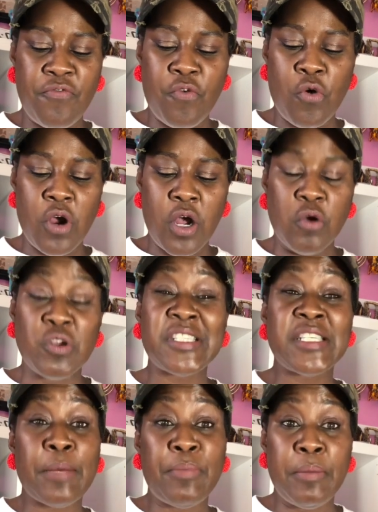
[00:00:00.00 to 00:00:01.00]
for our
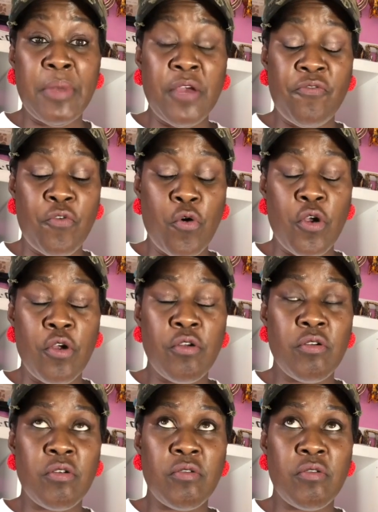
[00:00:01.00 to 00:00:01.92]
supplement for